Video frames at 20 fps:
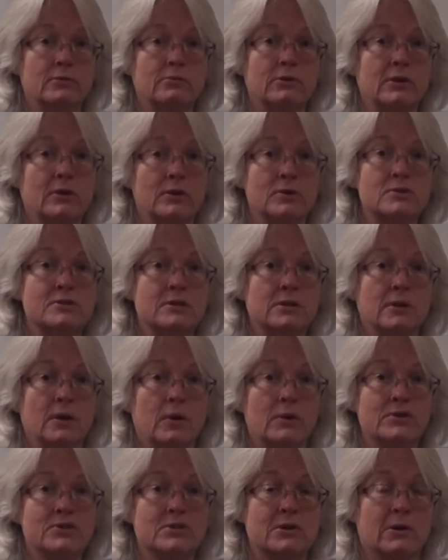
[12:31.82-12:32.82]
reduced to
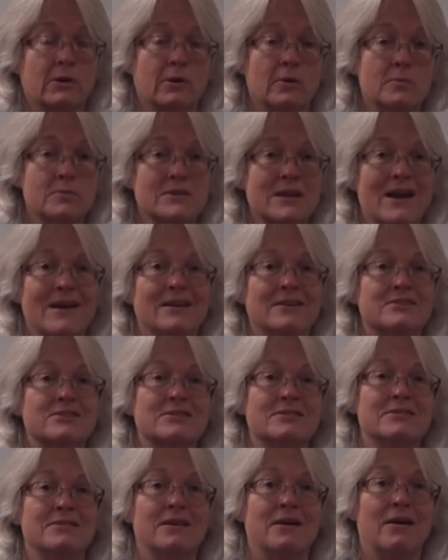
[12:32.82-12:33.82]
lowest terms and
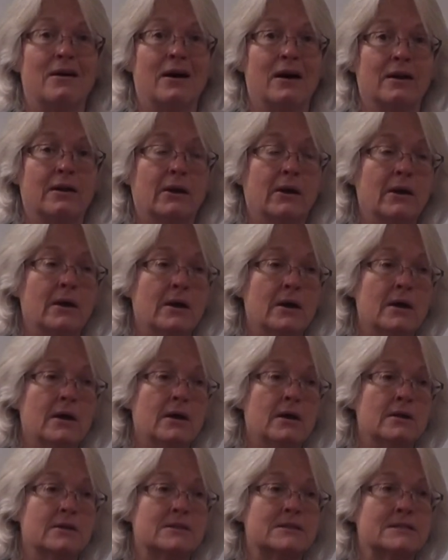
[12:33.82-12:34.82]
it's not
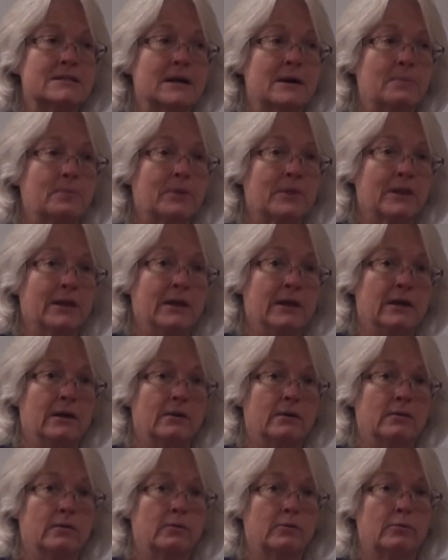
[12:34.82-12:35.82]

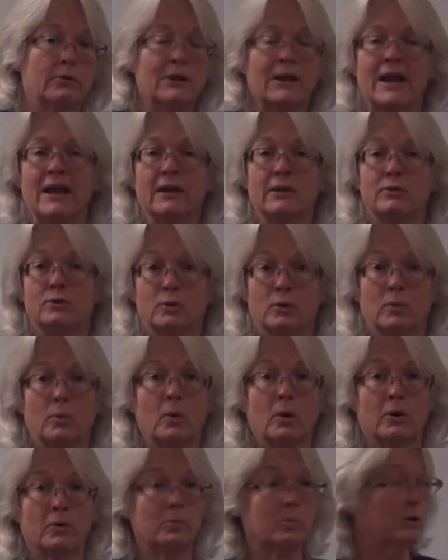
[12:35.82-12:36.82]
something related to a
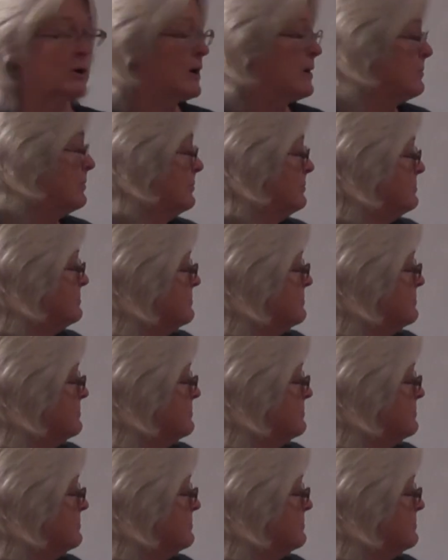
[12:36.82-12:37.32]
word problem.